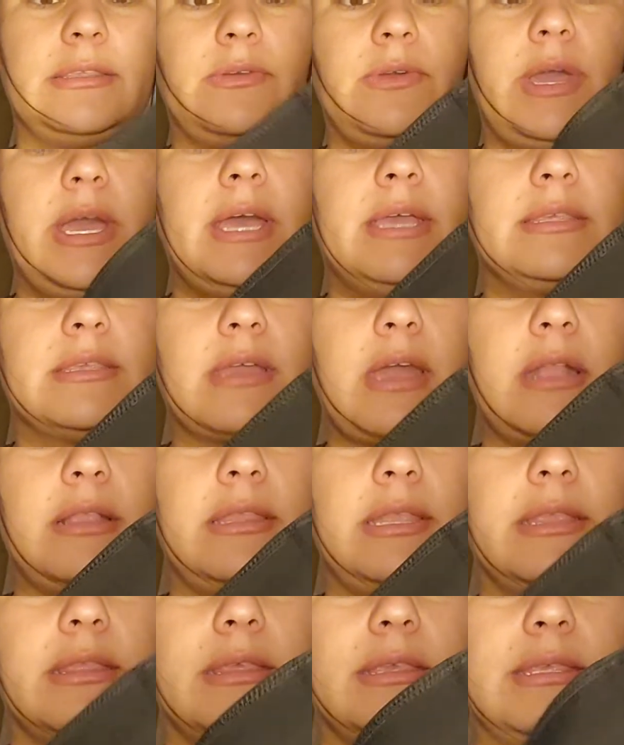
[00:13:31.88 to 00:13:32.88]
so it has kind of
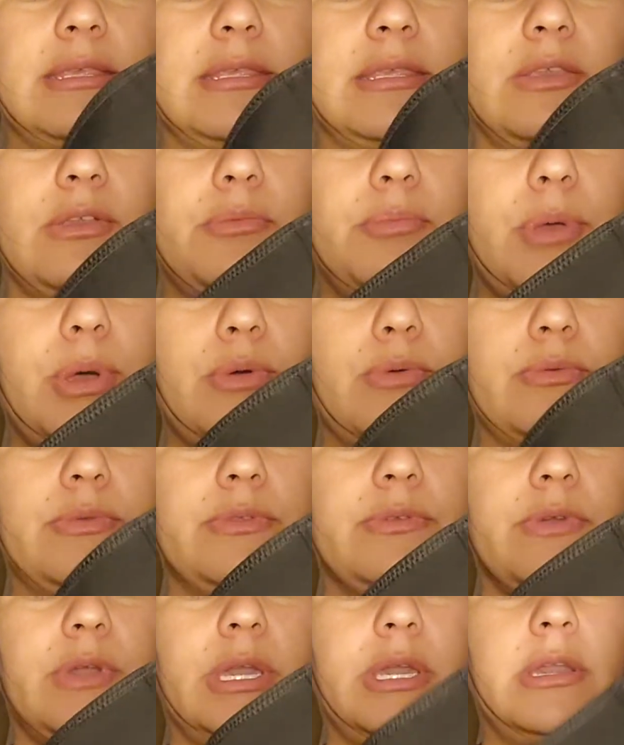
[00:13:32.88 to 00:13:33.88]
like the steel
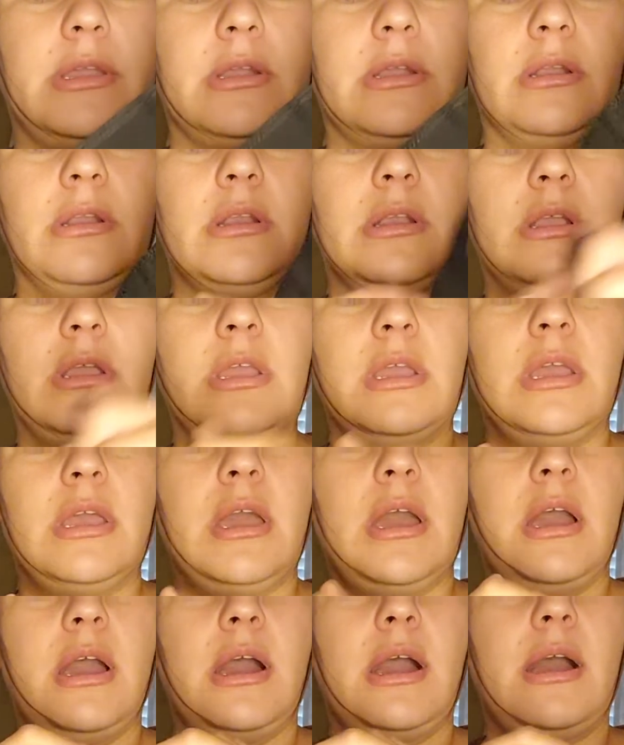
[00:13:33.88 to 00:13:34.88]
bones right here,
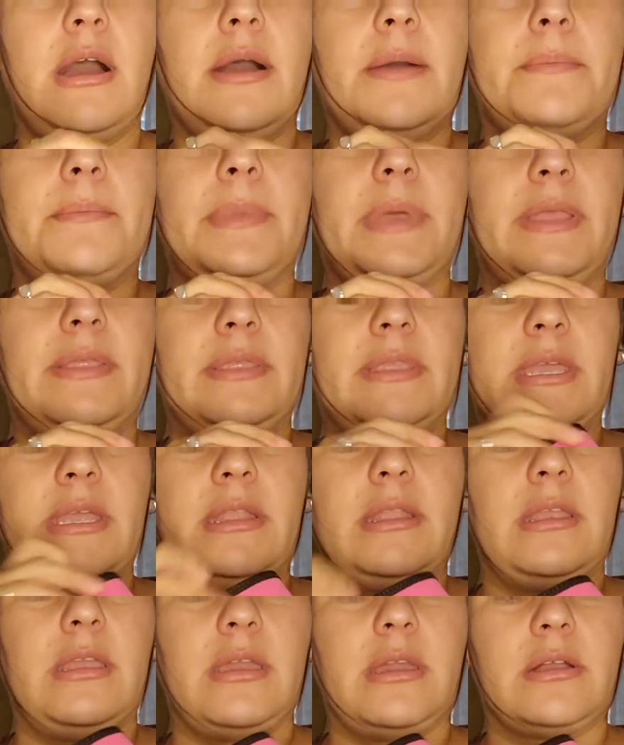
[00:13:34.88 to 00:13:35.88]
and
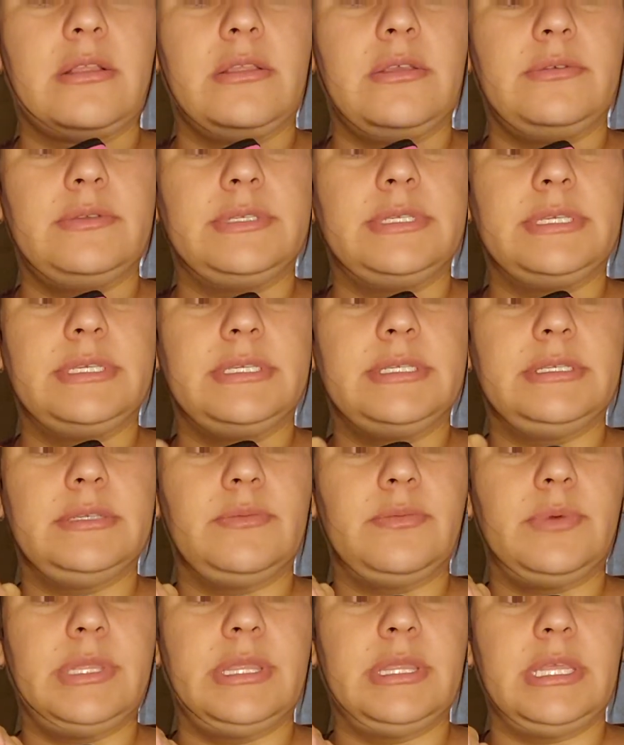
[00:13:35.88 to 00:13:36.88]
then it closes
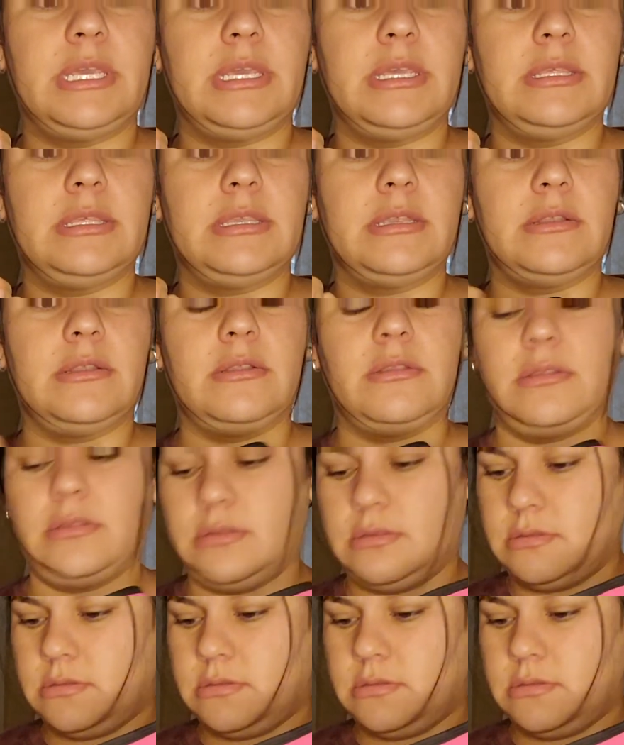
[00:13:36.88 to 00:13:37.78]
with these little